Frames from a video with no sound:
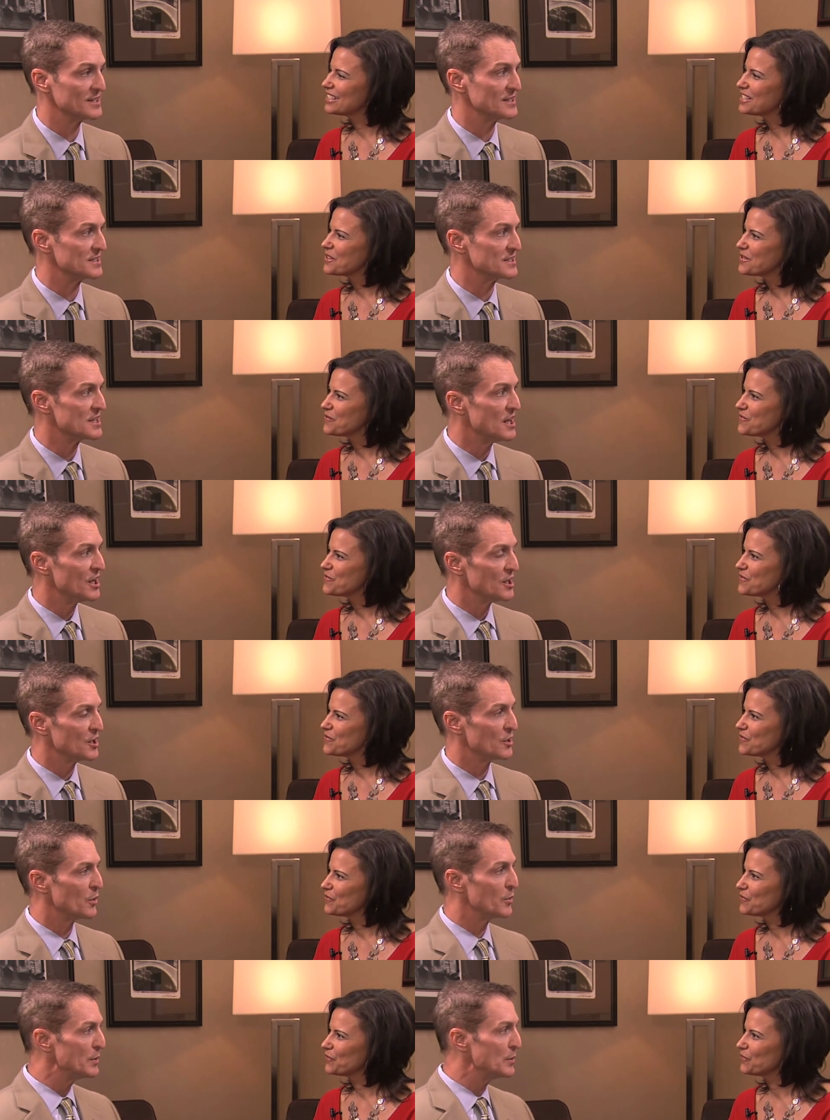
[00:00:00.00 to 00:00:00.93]
Speaker 1: is. You know,
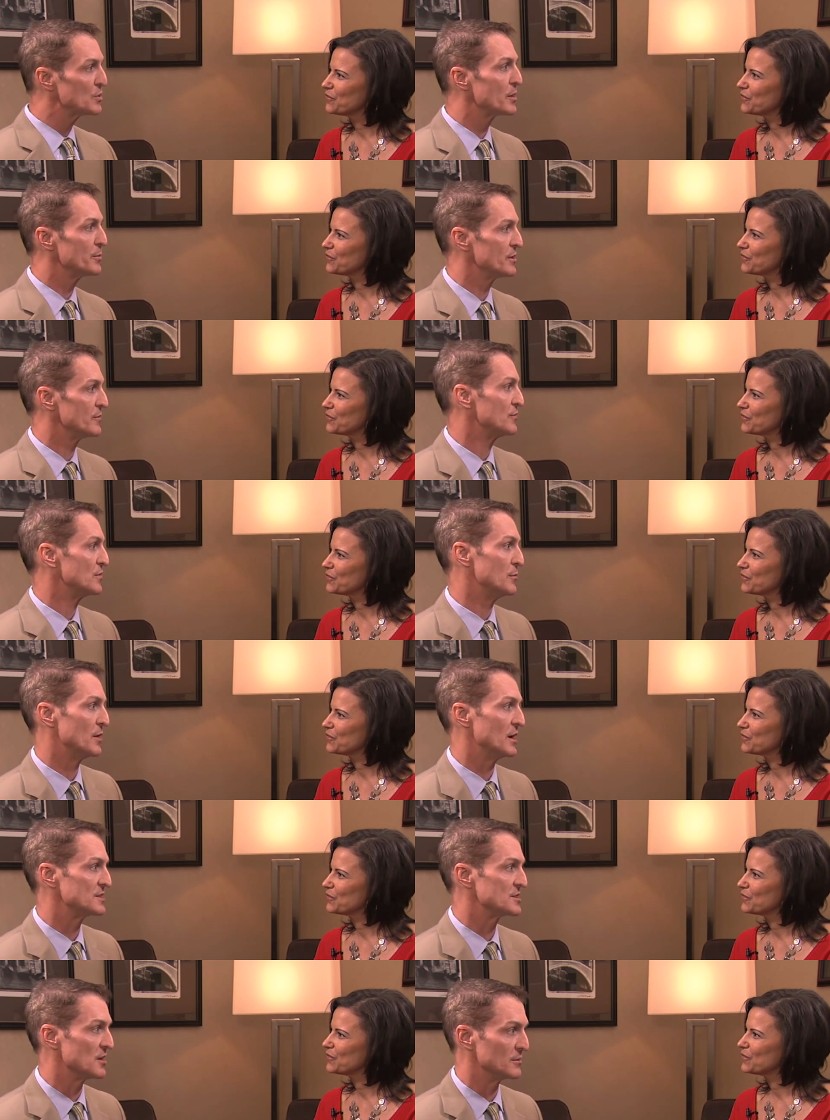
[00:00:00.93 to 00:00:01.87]
if people come in for
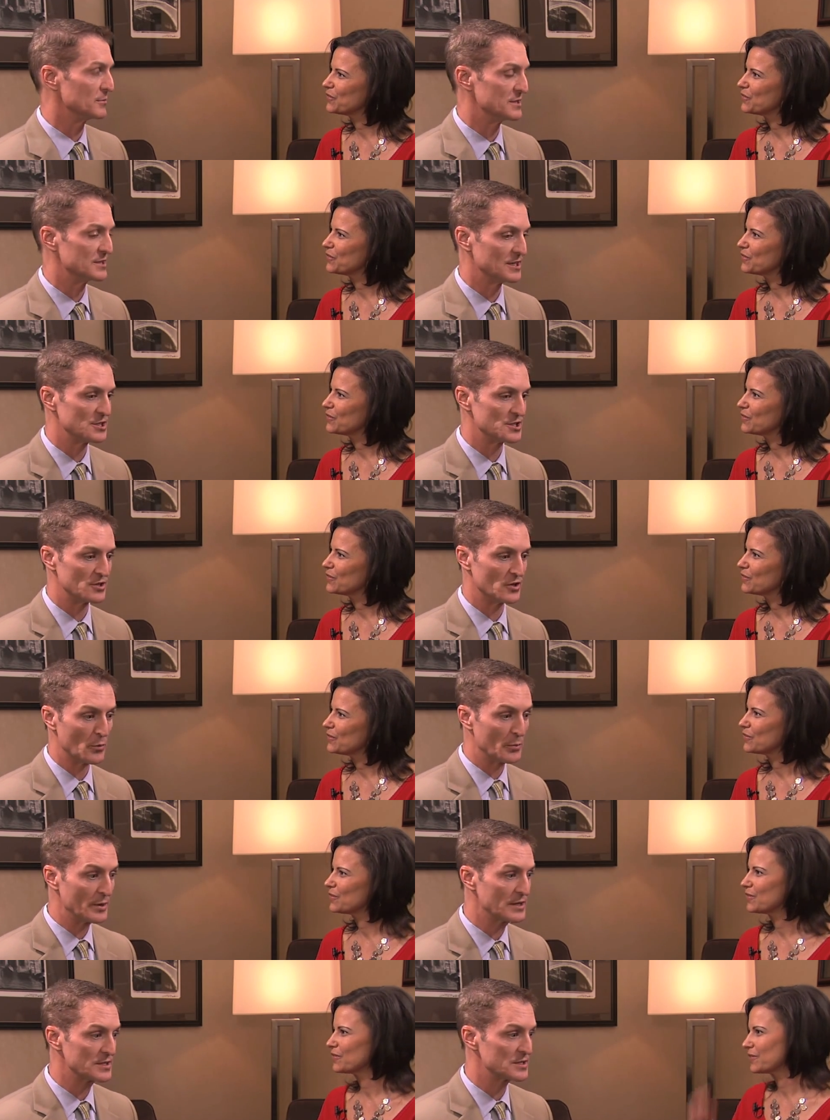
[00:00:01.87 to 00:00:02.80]
breast augmentation, their
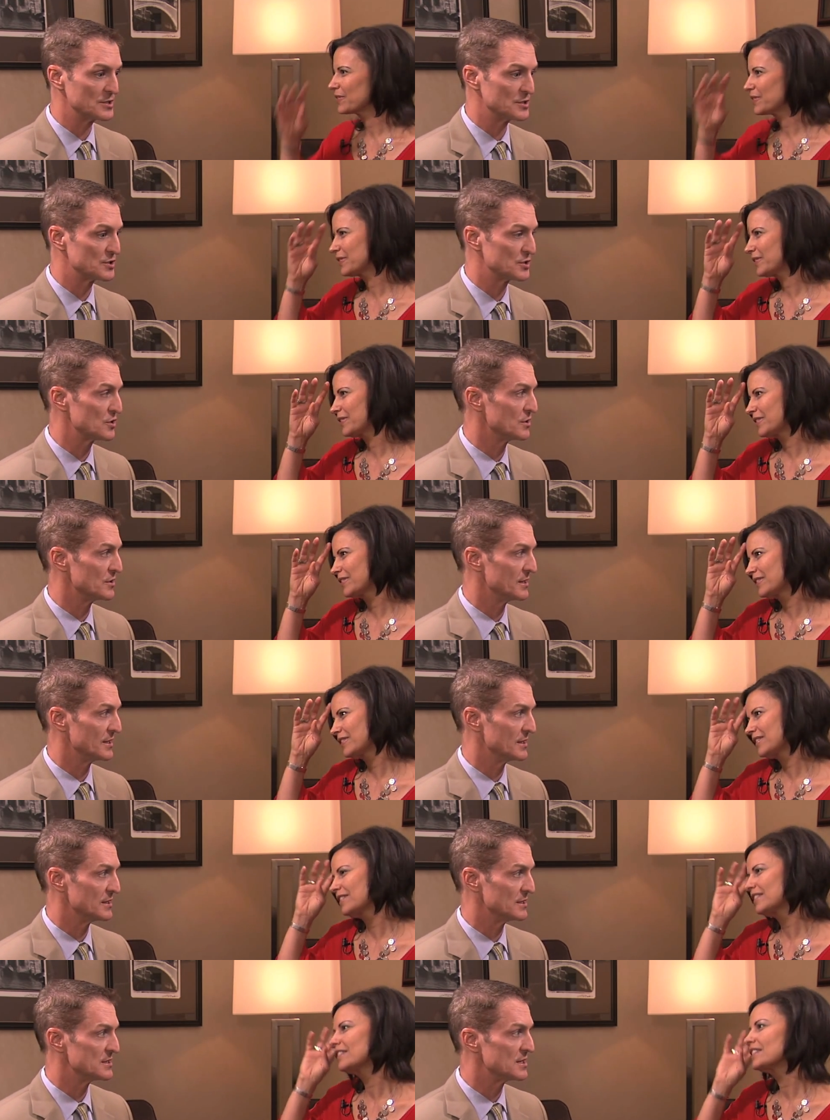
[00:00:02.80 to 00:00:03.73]
biggest concern
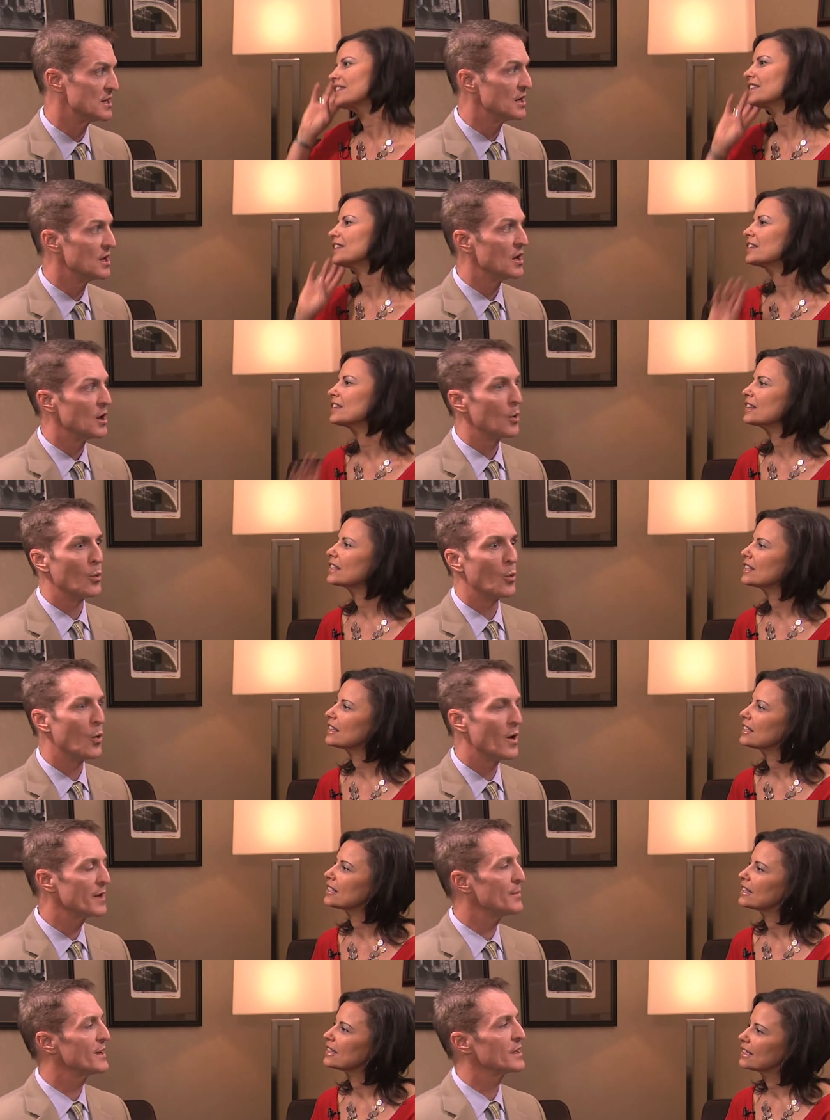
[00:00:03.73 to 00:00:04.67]
is what am
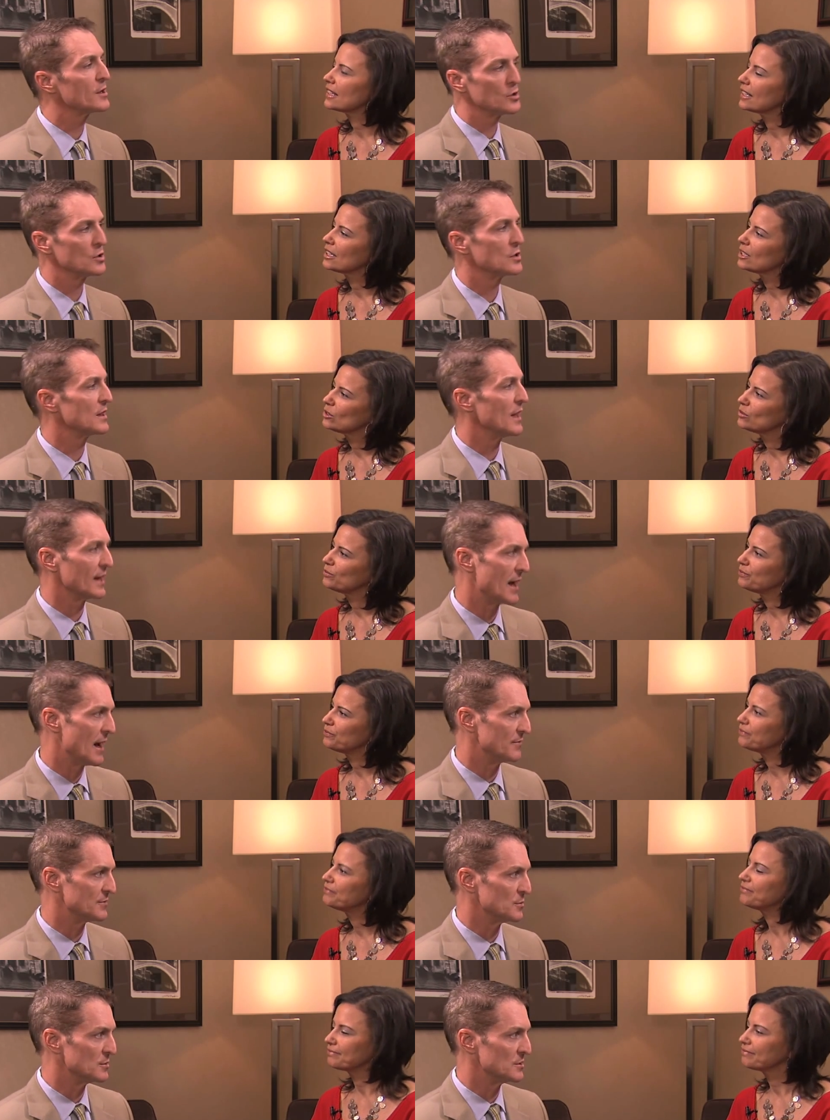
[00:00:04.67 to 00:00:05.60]
I going to look like
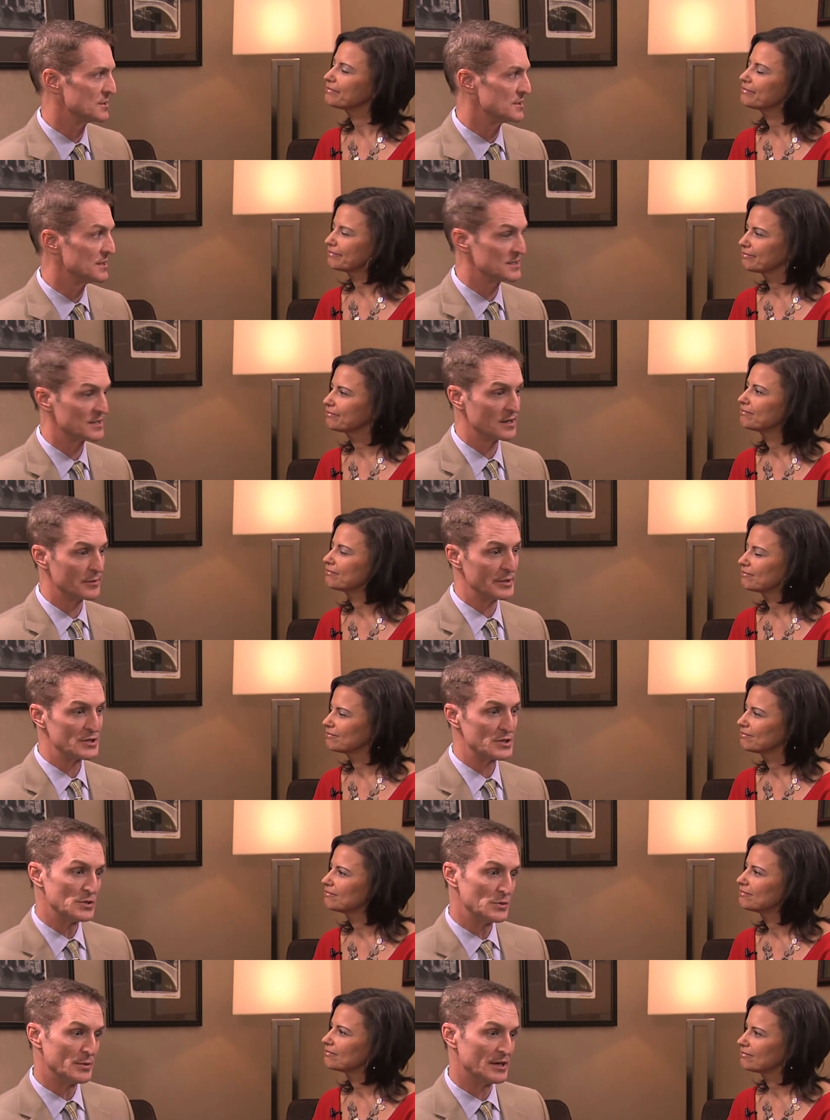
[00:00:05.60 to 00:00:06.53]
afterwards? Is it going to be too
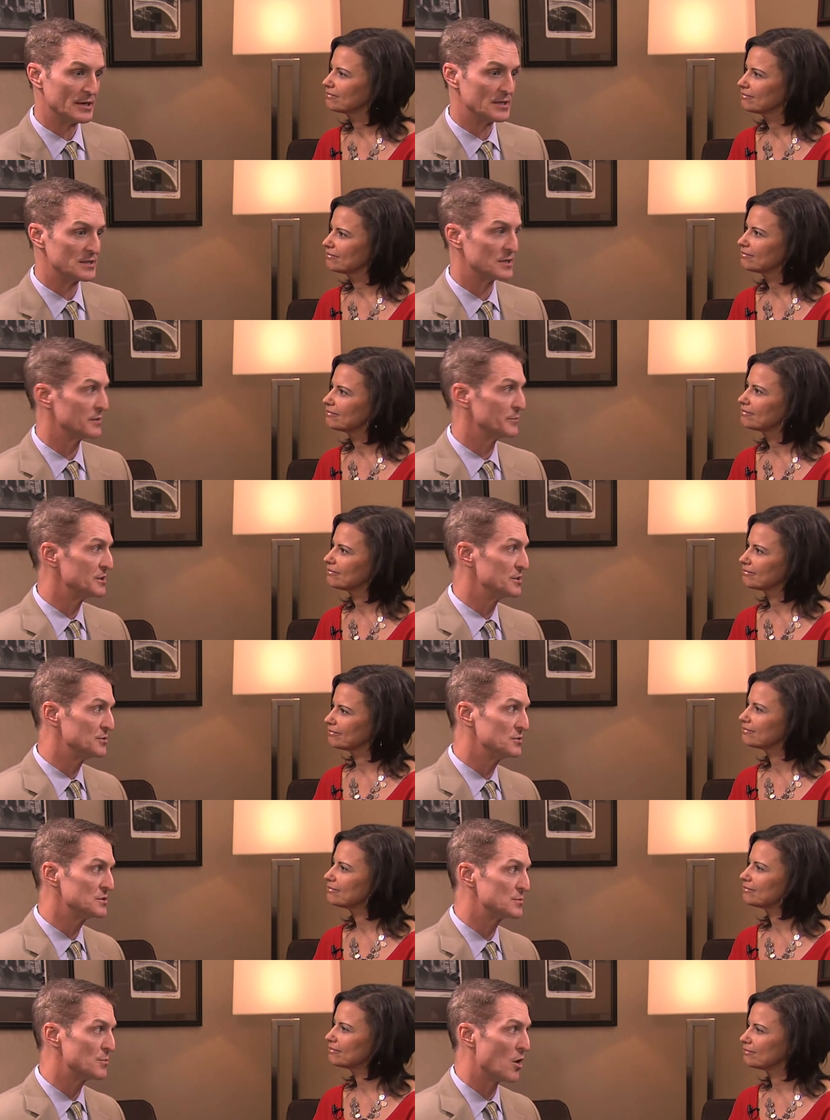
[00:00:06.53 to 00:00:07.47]
big? Is it going to be too
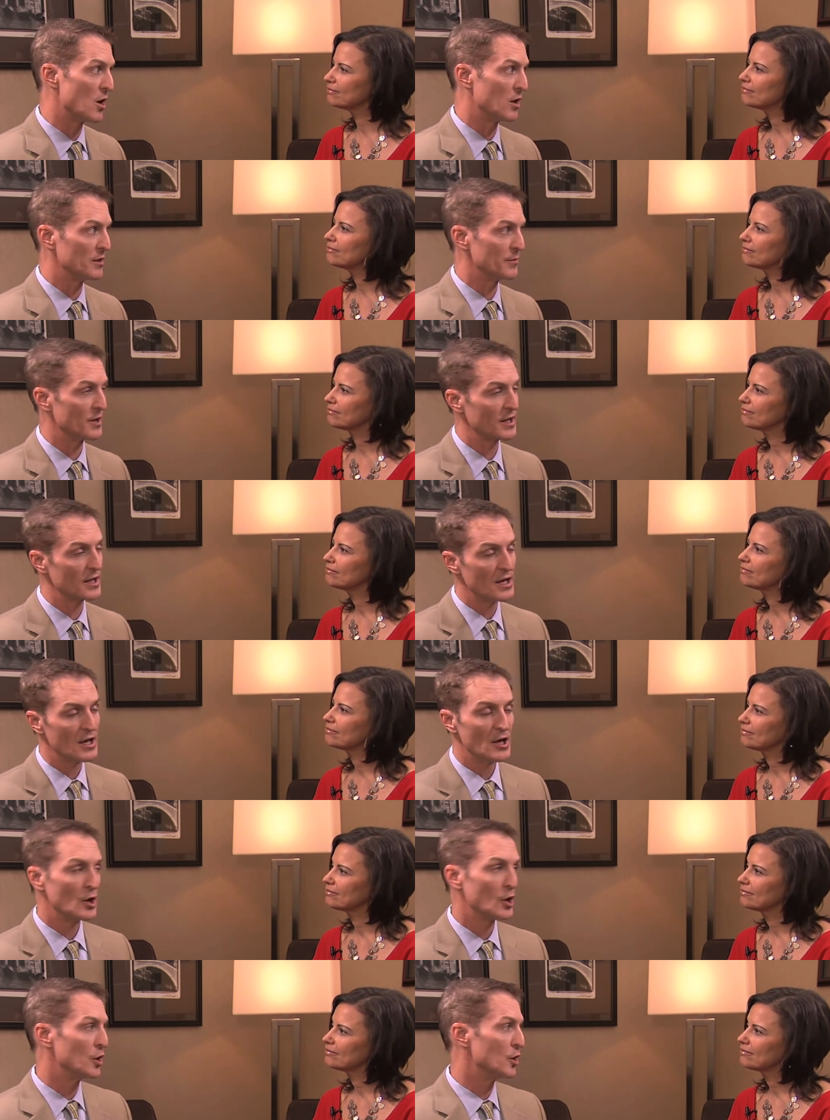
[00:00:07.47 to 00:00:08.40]
small? Am I,
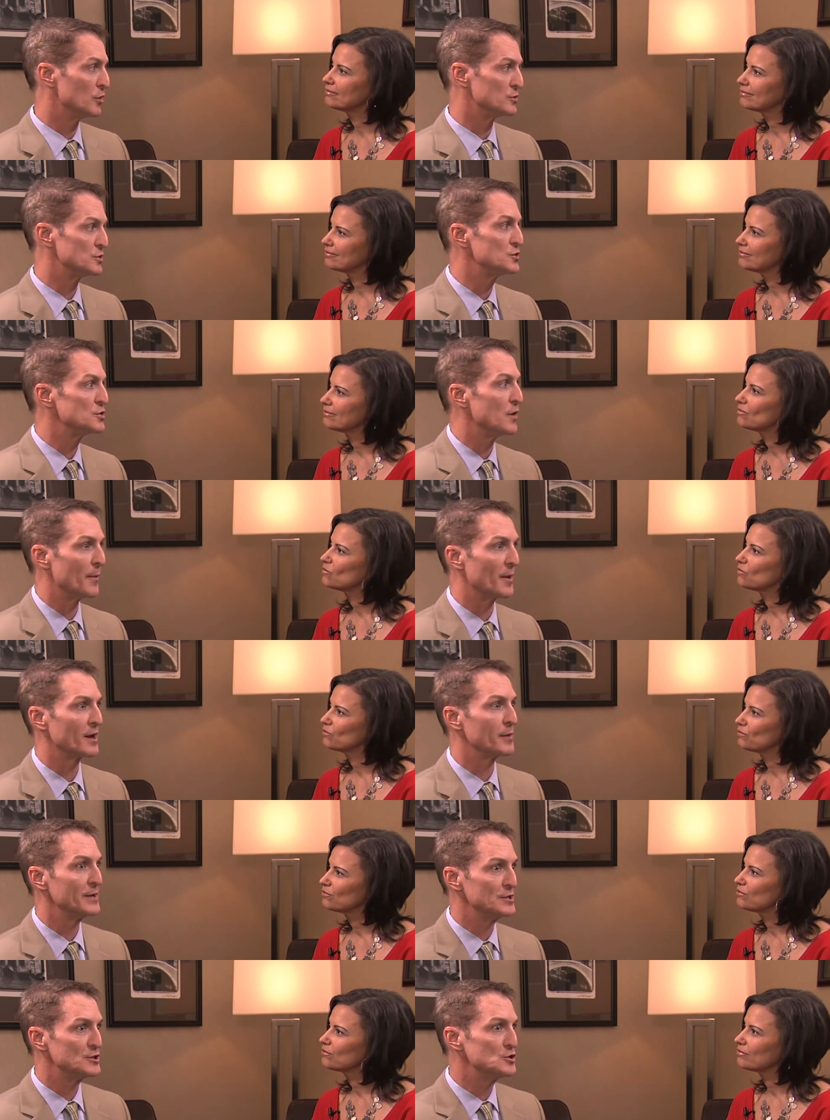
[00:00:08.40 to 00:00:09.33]
you know, too, am I going to be
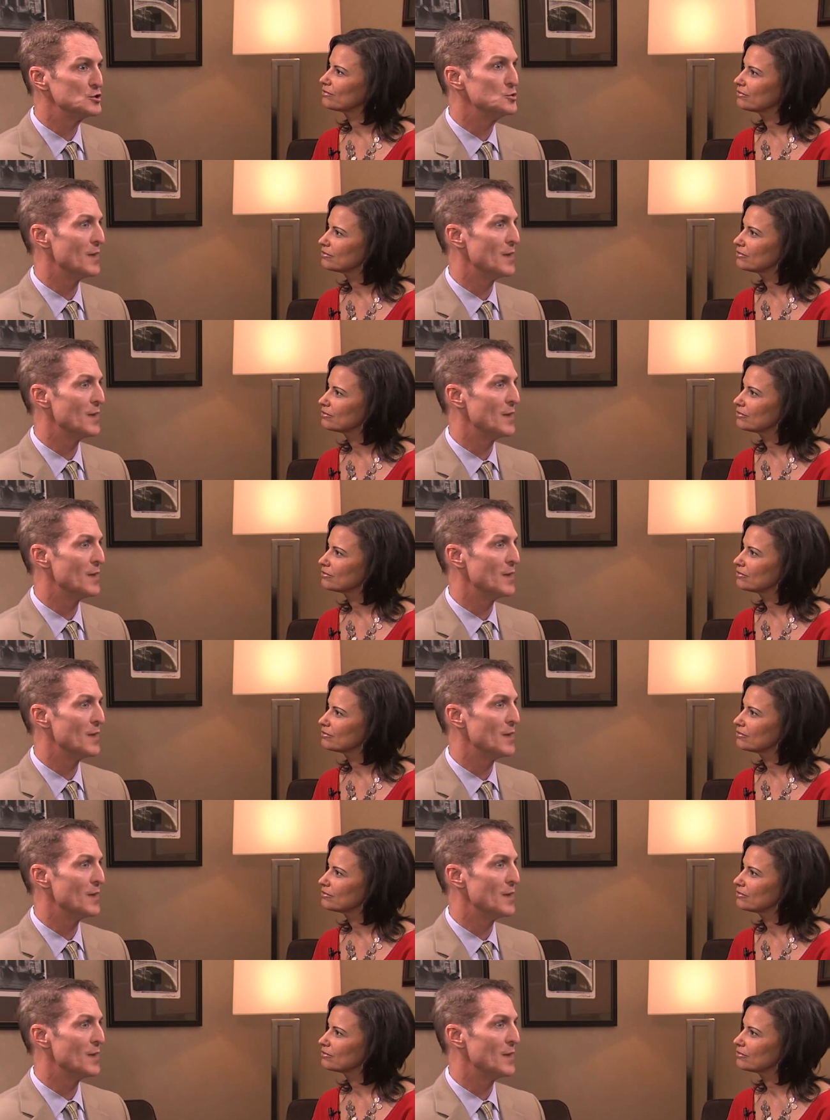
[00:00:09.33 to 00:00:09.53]
too